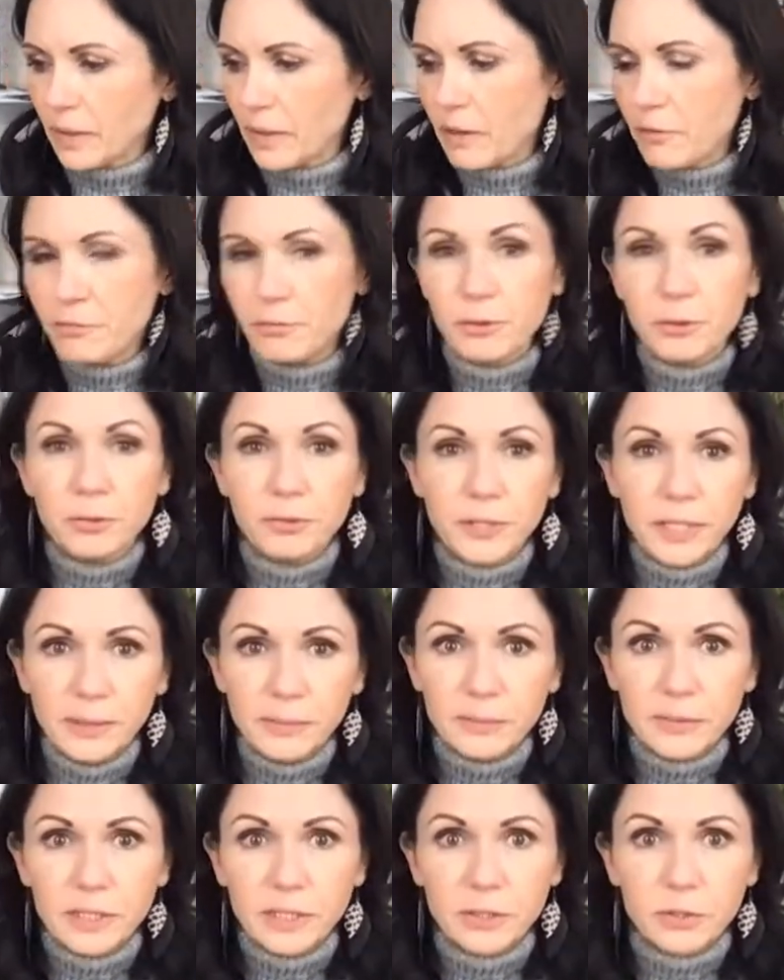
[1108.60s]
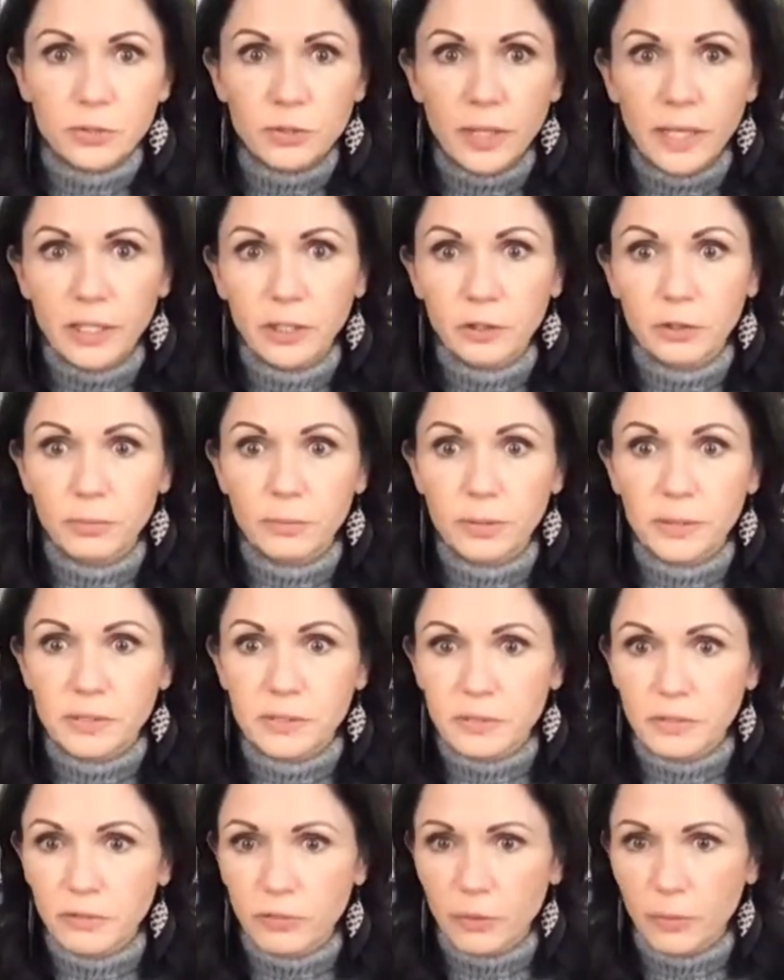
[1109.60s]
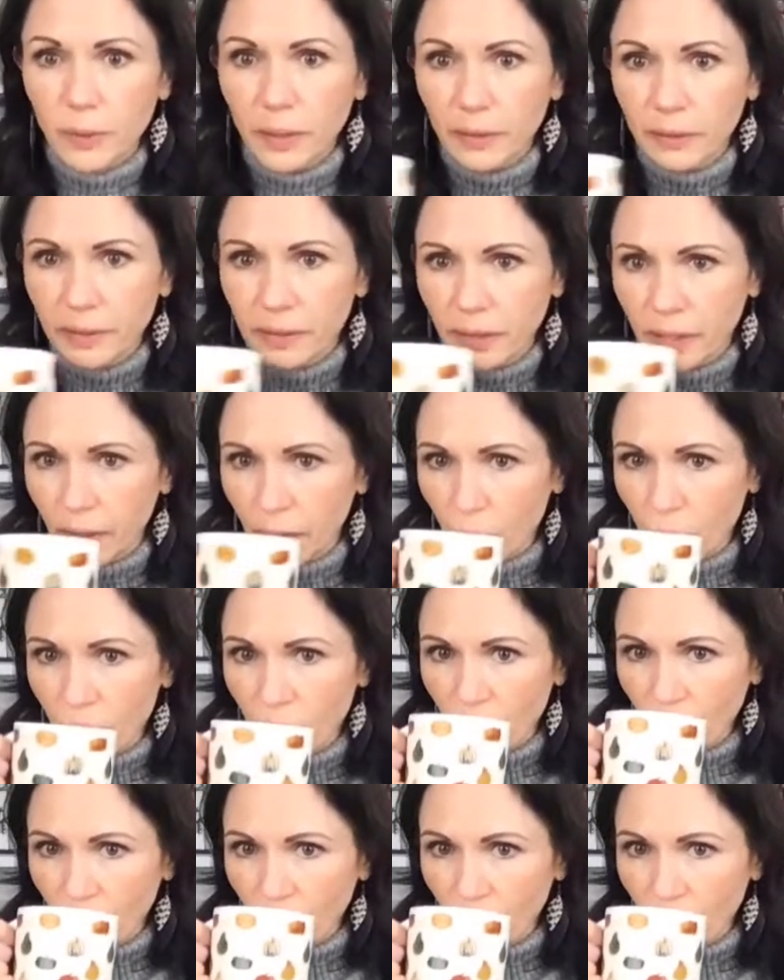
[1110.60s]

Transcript: food themed tier tray, you can put silverware in there.